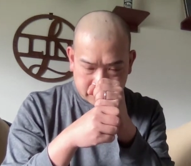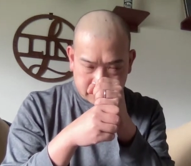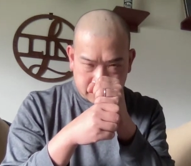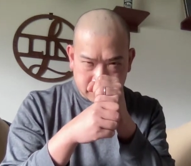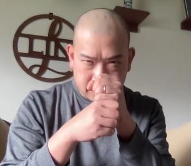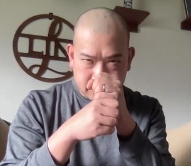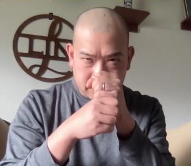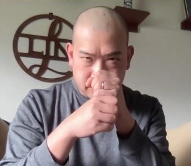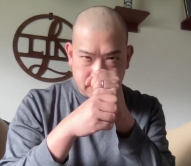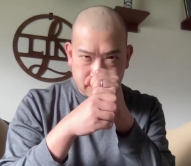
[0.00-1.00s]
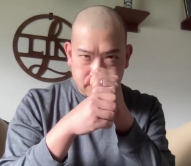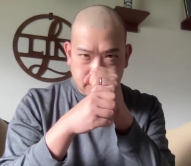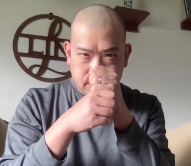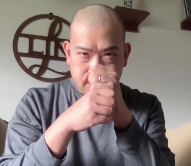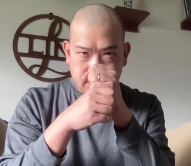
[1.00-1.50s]

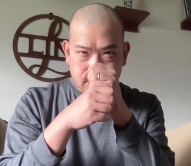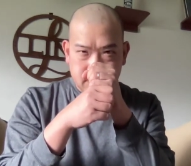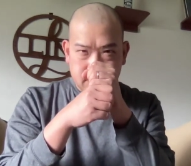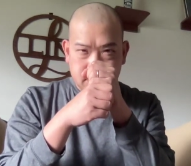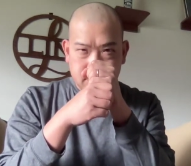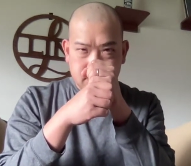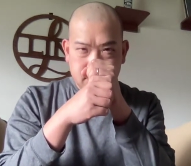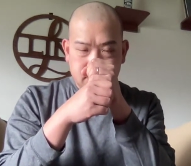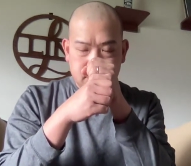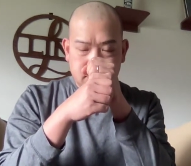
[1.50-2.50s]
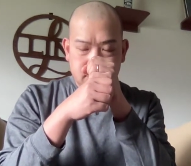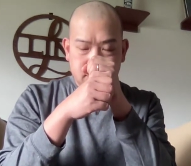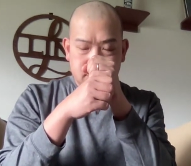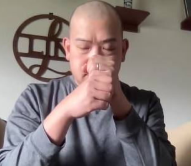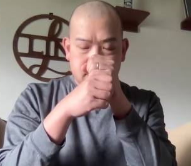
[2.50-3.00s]

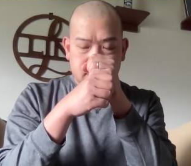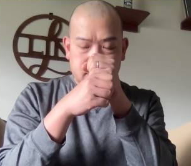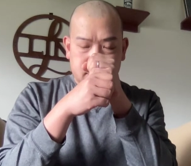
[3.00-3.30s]
No one is speaking in this clip.